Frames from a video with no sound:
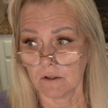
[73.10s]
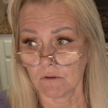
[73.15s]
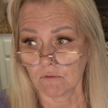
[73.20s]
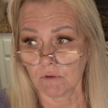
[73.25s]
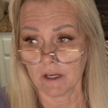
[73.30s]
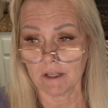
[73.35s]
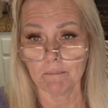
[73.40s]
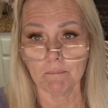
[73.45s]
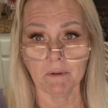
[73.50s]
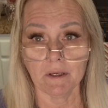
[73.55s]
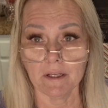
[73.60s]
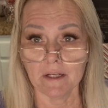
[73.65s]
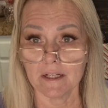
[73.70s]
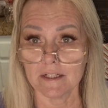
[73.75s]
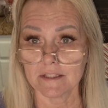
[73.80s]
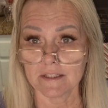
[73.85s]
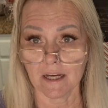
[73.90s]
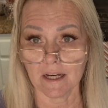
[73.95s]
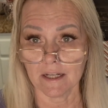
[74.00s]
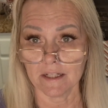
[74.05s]
red meat
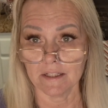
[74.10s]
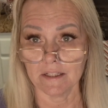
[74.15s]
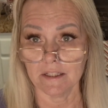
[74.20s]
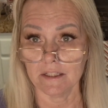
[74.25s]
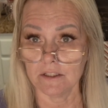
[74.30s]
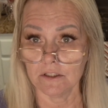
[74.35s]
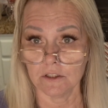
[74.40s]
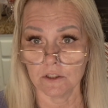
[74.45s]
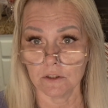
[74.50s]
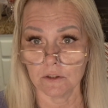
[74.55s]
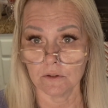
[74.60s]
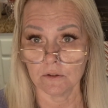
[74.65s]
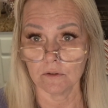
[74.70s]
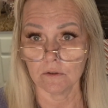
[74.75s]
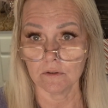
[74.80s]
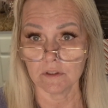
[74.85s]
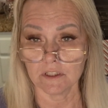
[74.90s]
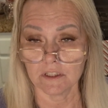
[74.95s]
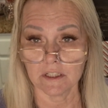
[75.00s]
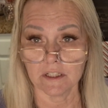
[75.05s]
as I need
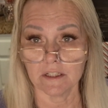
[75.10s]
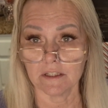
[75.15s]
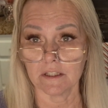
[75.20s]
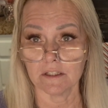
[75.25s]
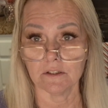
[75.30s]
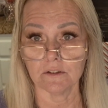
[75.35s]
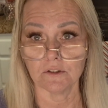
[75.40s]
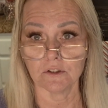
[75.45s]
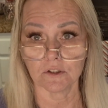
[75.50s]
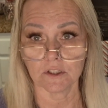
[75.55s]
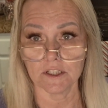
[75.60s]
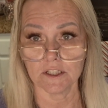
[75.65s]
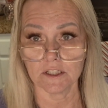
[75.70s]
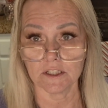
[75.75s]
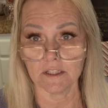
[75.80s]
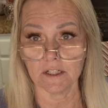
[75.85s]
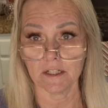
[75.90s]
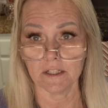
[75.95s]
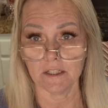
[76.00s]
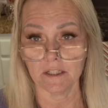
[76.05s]
to get the
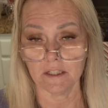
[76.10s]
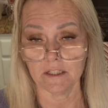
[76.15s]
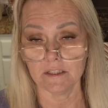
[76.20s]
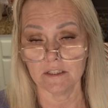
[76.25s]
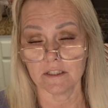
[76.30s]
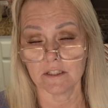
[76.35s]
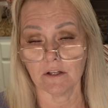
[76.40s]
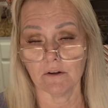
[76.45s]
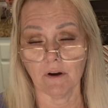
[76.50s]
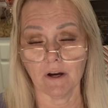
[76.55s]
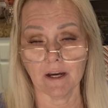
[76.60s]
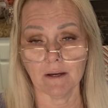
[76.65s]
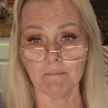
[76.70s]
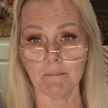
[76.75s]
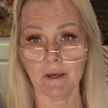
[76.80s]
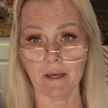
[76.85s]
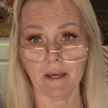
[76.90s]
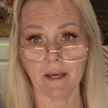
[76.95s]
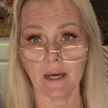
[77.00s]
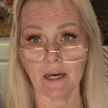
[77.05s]
nutrition I need. So I
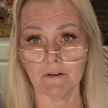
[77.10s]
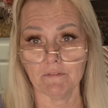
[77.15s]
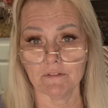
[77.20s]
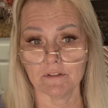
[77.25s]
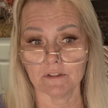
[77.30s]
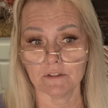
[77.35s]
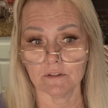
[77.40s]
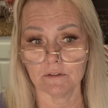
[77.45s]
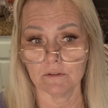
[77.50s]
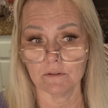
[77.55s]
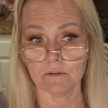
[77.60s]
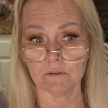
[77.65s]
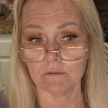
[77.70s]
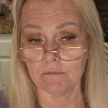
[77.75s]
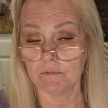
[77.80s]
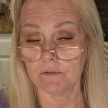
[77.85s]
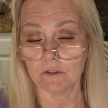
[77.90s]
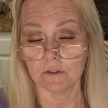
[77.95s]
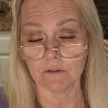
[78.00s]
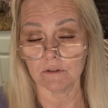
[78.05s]
may have
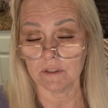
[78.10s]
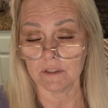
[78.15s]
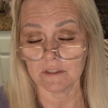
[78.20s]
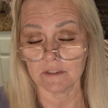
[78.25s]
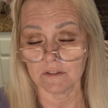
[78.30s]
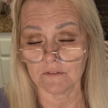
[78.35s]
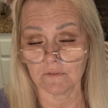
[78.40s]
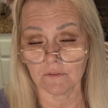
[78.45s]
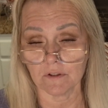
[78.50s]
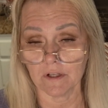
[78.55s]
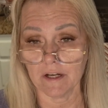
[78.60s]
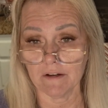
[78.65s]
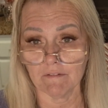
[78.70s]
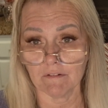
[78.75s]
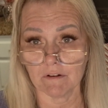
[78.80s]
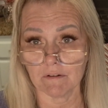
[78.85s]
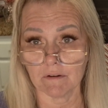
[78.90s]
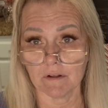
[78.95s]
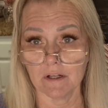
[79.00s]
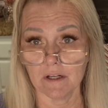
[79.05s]
to do this
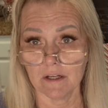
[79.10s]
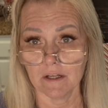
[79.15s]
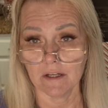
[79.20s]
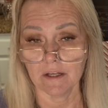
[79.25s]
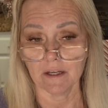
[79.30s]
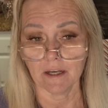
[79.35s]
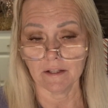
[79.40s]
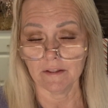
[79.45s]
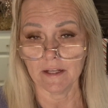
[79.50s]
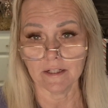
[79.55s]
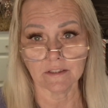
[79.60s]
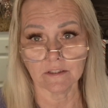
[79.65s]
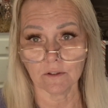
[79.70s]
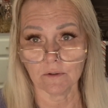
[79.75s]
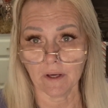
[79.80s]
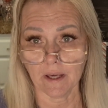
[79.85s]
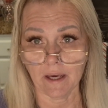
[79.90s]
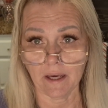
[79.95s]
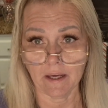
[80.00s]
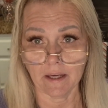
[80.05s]
forever, and that's
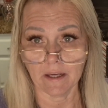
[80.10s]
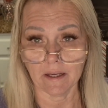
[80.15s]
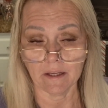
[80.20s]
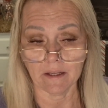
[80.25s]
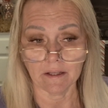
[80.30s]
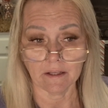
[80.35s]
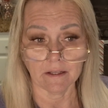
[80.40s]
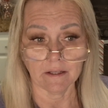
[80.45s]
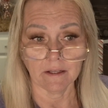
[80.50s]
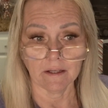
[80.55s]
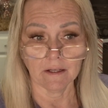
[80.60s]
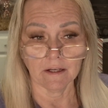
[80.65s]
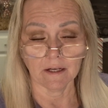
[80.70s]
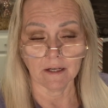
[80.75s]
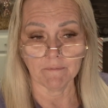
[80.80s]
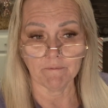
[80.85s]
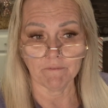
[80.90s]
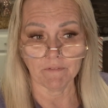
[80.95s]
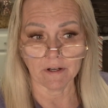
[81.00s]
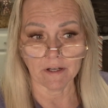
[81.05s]
okay.
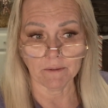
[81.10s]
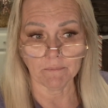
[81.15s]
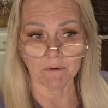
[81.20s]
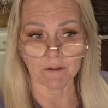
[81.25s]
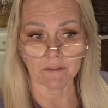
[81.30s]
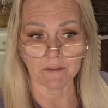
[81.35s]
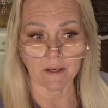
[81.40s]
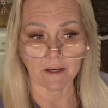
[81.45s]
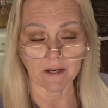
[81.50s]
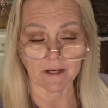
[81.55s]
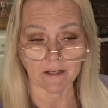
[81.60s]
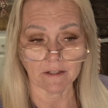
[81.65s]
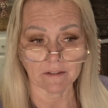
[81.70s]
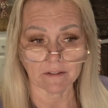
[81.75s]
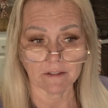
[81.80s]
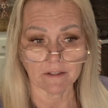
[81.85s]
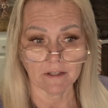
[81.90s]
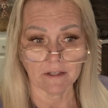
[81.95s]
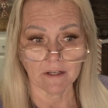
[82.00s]
I'm fine with that.